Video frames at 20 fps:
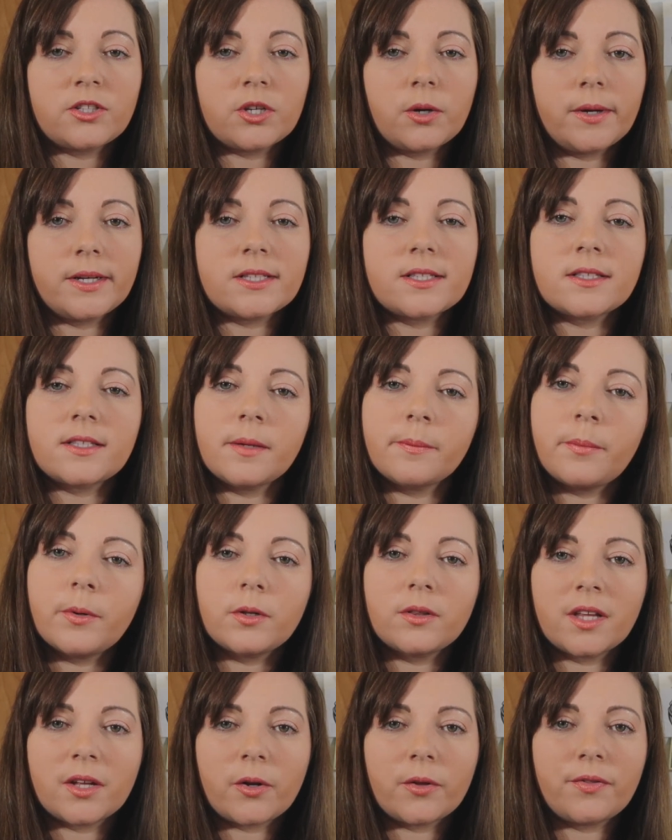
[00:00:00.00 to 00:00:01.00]
And so it's
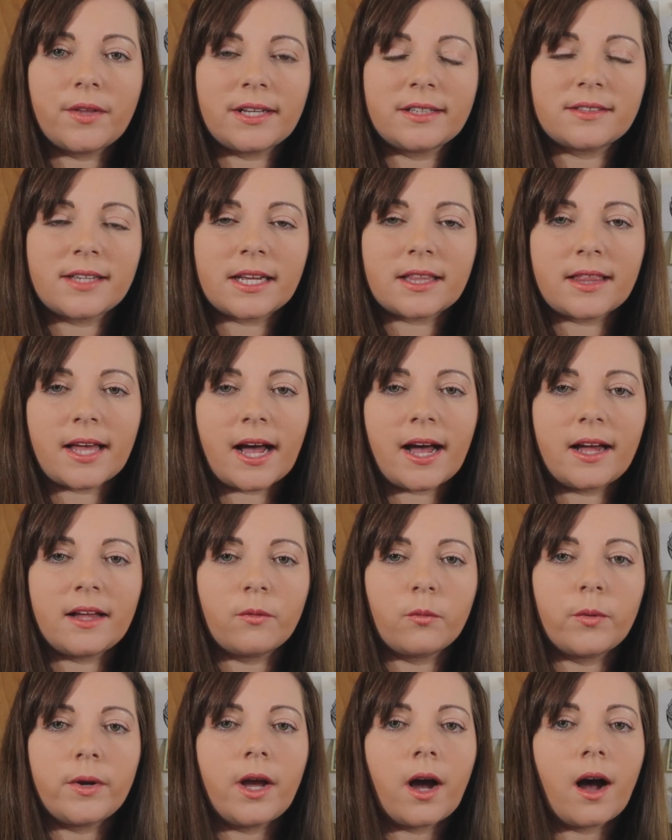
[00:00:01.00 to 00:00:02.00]
simple little things like
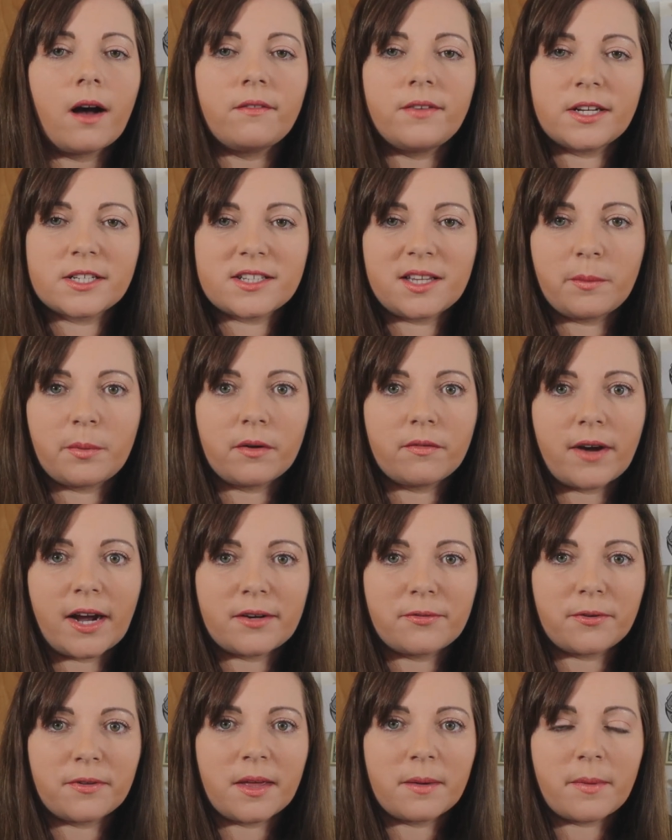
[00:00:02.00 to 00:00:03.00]
that. We obviously
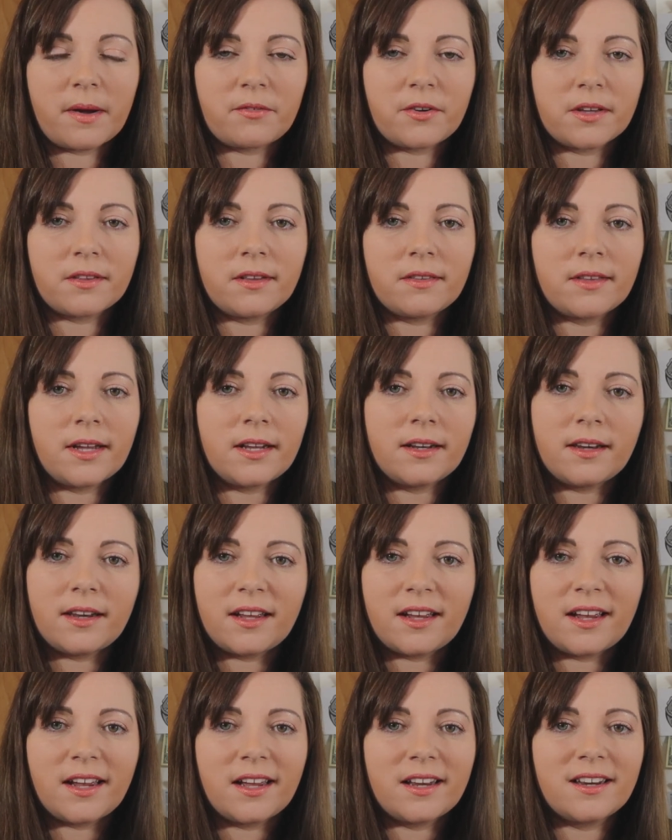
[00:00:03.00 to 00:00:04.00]
provide for them everything they
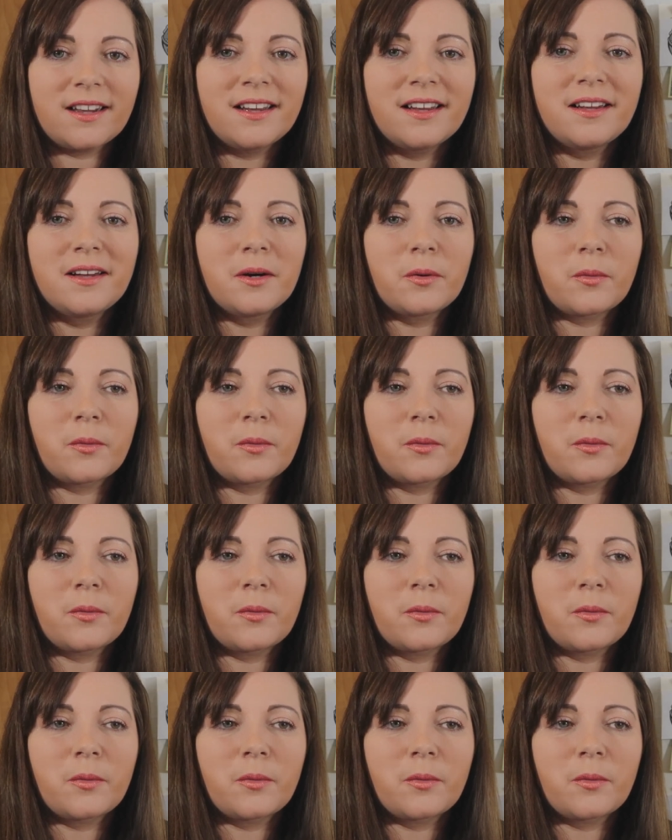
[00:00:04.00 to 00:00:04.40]
need.